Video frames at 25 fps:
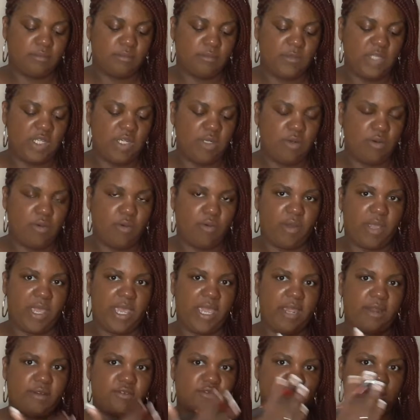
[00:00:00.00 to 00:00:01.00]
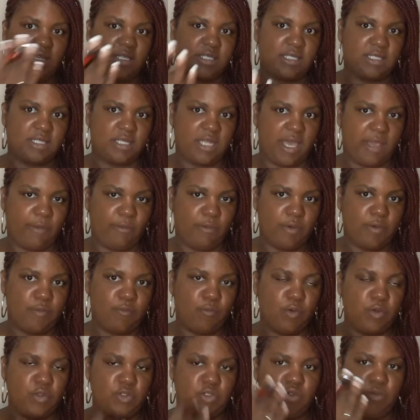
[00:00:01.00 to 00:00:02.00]
hairdresser's like, well,
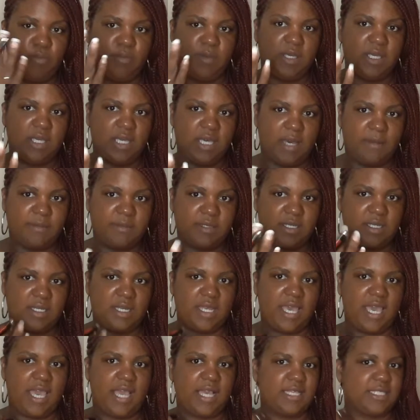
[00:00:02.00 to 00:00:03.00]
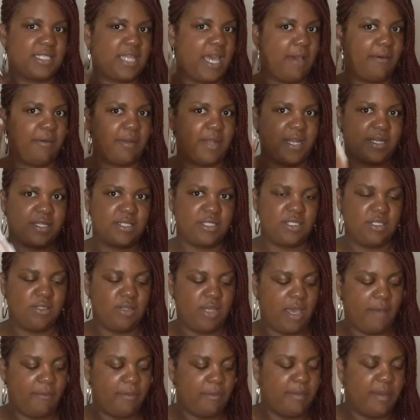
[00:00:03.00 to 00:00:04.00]
would you be up to that? Because I would like to see
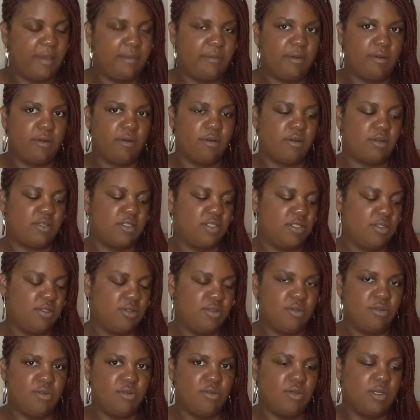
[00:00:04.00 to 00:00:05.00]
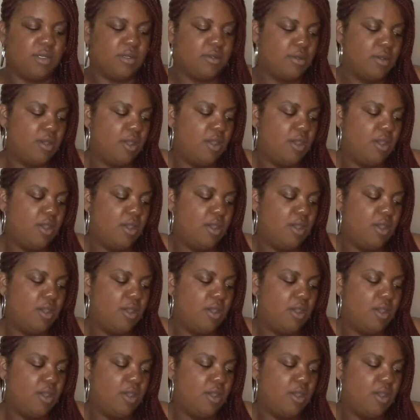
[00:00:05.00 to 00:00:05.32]
you have a baby girl too. And